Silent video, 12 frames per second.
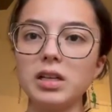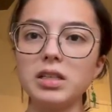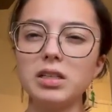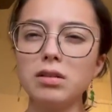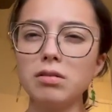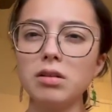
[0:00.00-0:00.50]

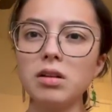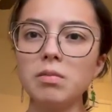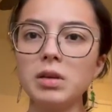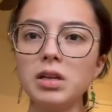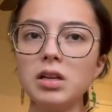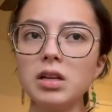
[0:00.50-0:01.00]
You know what I
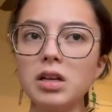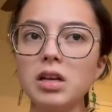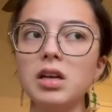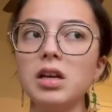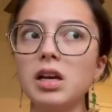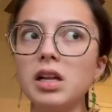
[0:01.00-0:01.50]
mean?
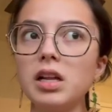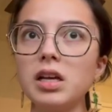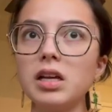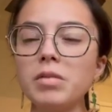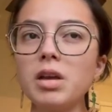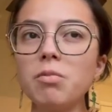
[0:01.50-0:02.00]
And,
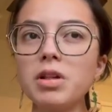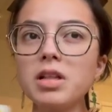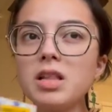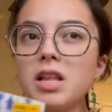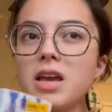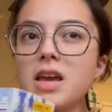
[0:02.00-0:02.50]
like, it wasn't
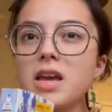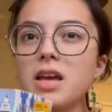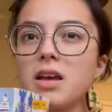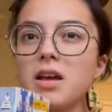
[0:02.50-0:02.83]
like,